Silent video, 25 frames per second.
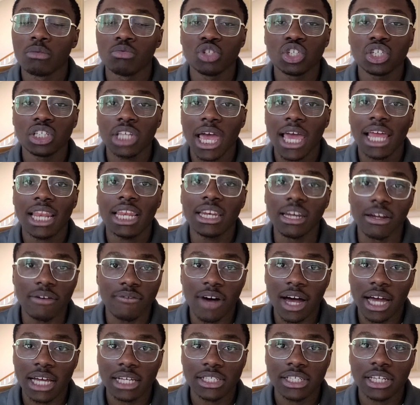just any
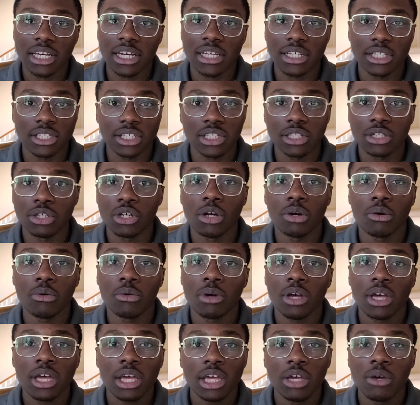device, because,
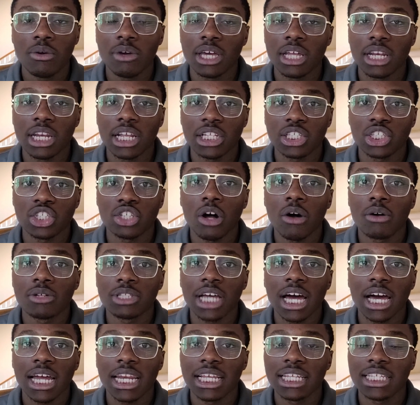you can install
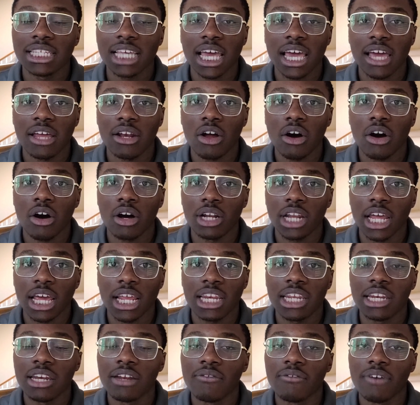Tiny10 on
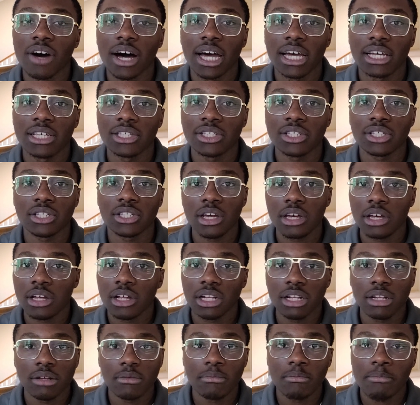any device,
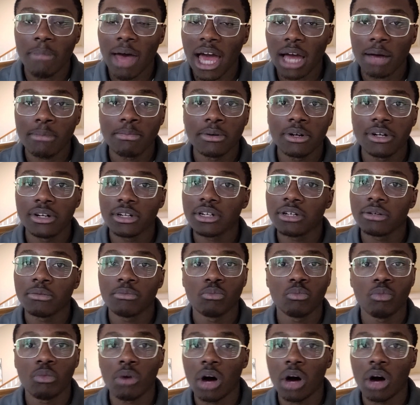MacBook,